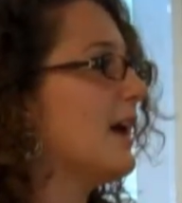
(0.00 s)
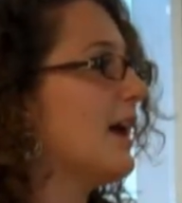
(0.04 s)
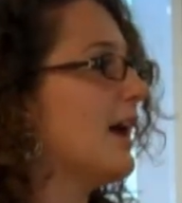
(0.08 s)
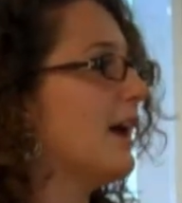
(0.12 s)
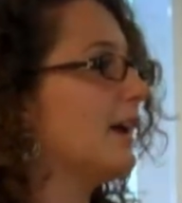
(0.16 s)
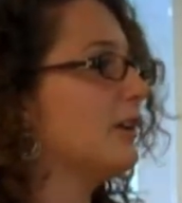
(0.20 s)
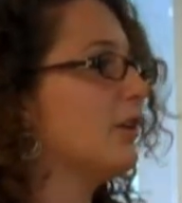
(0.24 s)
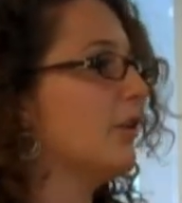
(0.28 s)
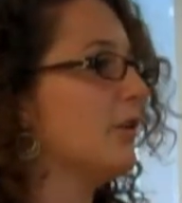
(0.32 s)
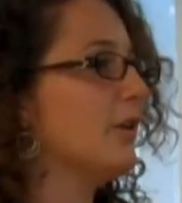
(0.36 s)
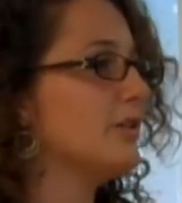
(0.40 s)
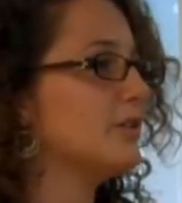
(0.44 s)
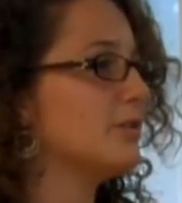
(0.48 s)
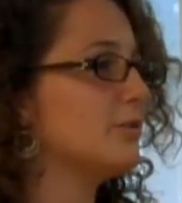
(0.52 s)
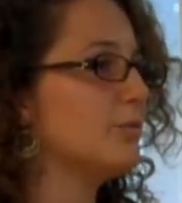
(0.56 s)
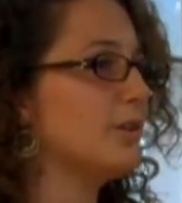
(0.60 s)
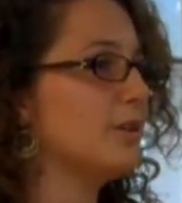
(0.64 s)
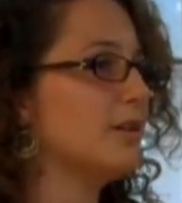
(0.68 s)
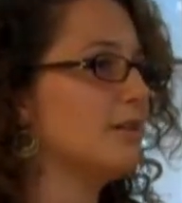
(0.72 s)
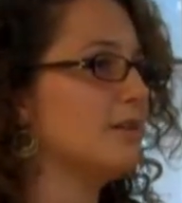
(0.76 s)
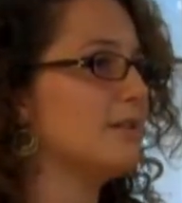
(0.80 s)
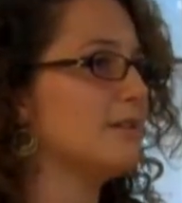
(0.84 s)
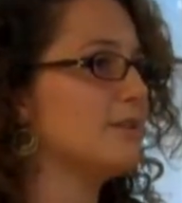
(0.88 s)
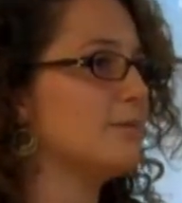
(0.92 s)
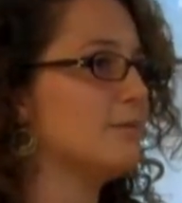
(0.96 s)
And going to one
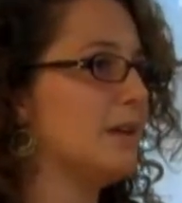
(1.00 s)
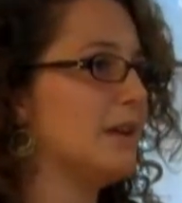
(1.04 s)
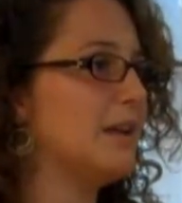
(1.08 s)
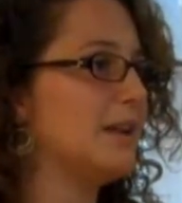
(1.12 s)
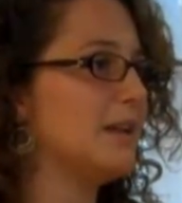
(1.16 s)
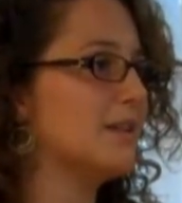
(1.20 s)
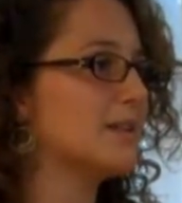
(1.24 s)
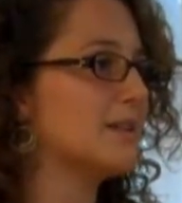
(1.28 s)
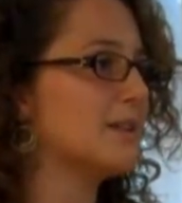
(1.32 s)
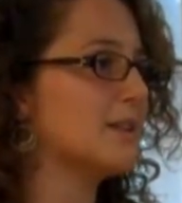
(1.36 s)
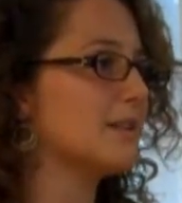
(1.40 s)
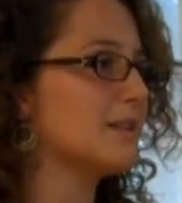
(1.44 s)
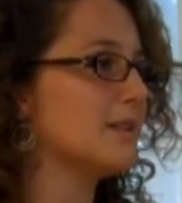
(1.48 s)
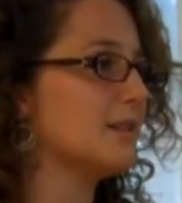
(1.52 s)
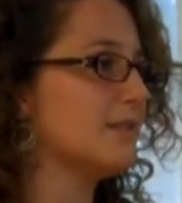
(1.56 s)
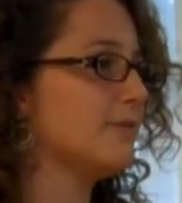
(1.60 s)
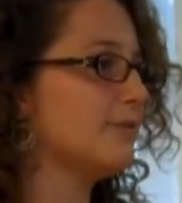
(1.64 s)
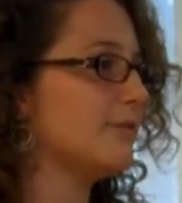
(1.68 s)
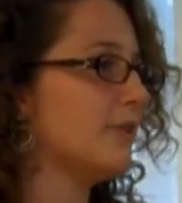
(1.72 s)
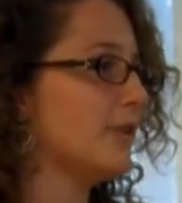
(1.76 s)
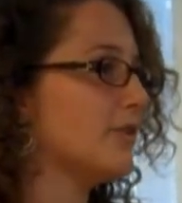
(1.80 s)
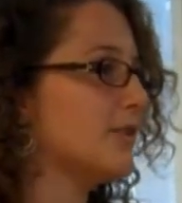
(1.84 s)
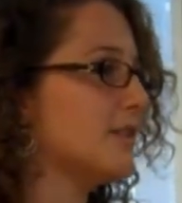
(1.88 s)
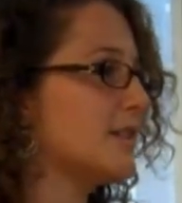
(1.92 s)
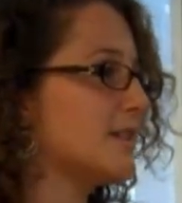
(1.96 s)
of these meetings is the
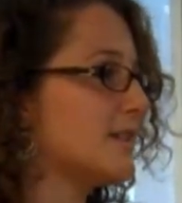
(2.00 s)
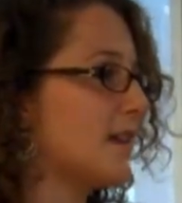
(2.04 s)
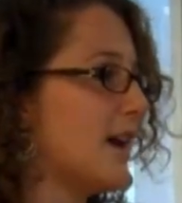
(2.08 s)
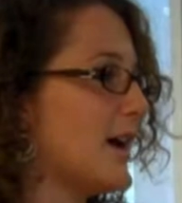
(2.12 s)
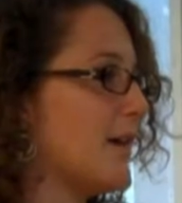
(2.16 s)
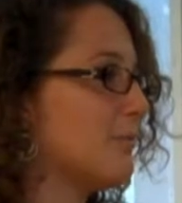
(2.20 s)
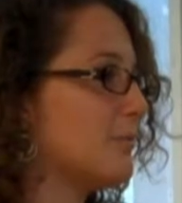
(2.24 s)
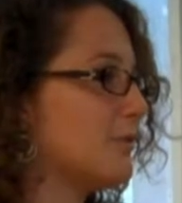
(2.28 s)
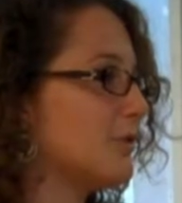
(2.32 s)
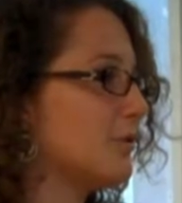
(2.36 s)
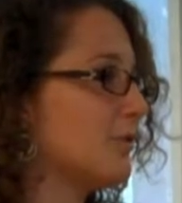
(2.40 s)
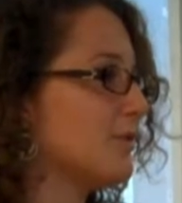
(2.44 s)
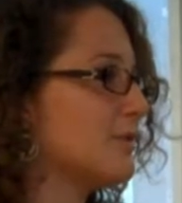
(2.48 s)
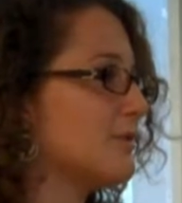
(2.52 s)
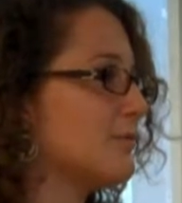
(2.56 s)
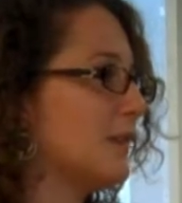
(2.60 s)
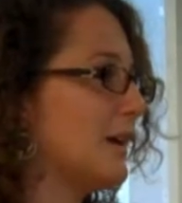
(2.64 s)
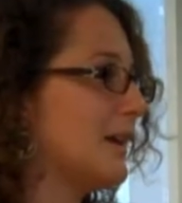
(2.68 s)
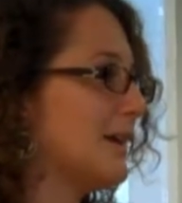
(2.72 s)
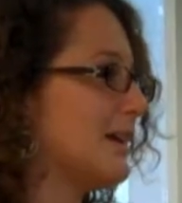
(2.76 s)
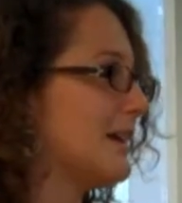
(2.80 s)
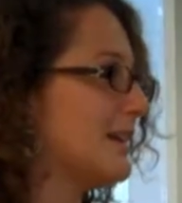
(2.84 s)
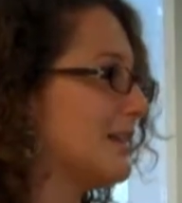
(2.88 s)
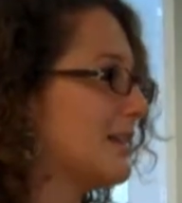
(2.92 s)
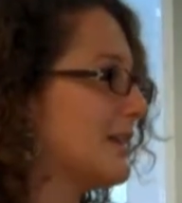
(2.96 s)
first step towards
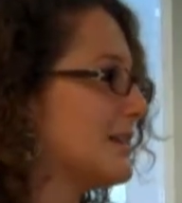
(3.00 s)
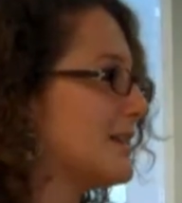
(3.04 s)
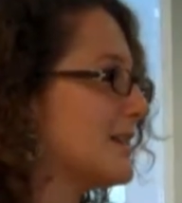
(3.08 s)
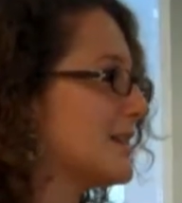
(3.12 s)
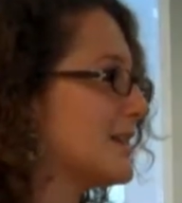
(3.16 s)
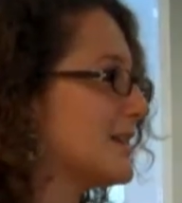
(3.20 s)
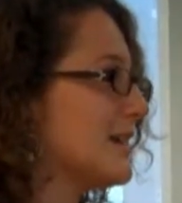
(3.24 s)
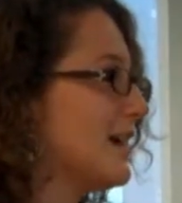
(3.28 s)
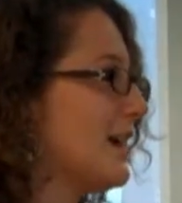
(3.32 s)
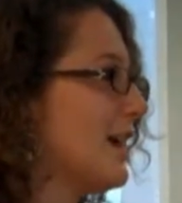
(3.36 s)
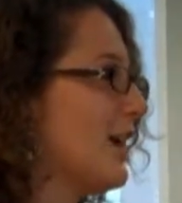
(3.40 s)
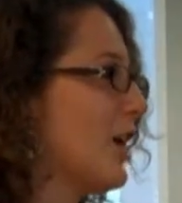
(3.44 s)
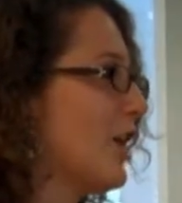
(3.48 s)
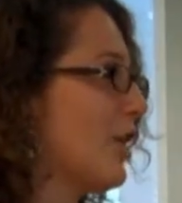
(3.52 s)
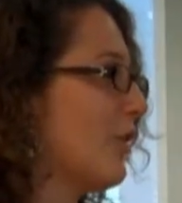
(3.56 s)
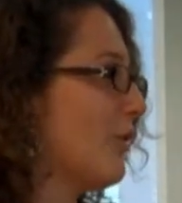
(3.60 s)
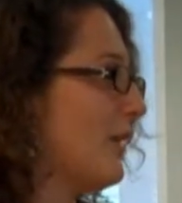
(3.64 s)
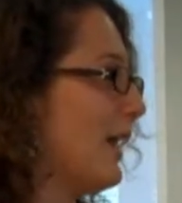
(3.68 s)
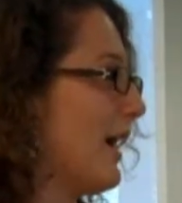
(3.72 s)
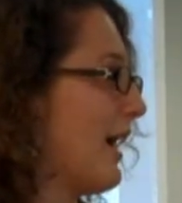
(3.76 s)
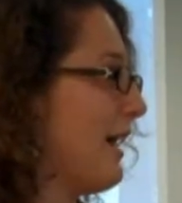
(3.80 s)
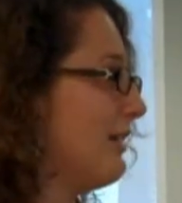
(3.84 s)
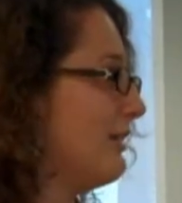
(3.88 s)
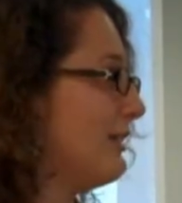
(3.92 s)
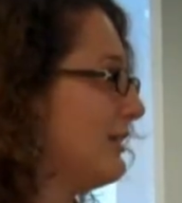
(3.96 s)
making this a
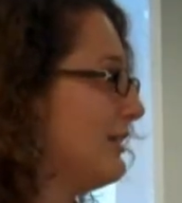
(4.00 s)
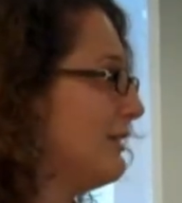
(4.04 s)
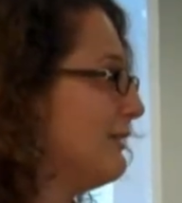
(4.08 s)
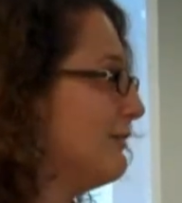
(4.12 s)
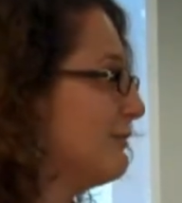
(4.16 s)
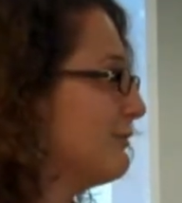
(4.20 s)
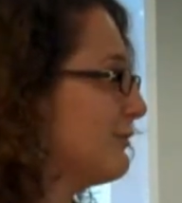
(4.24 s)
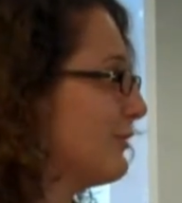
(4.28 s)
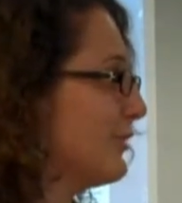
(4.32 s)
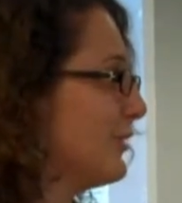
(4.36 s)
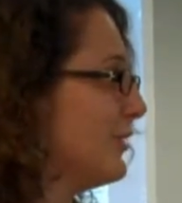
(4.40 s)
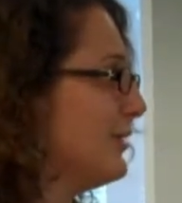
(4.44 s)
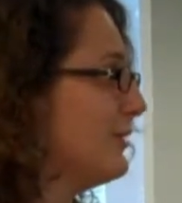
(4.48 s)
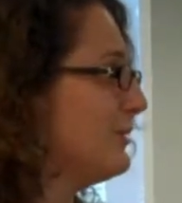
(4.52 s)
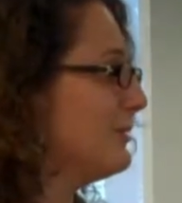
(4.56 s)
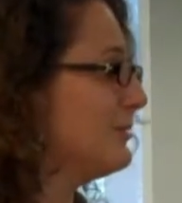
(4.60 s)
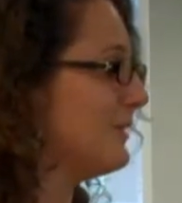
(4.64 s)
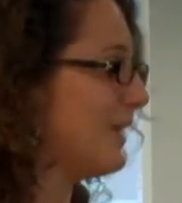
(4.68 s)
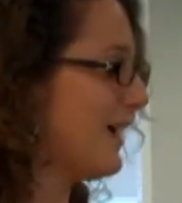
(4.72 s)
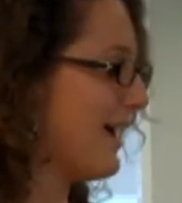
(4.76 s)
reality for you.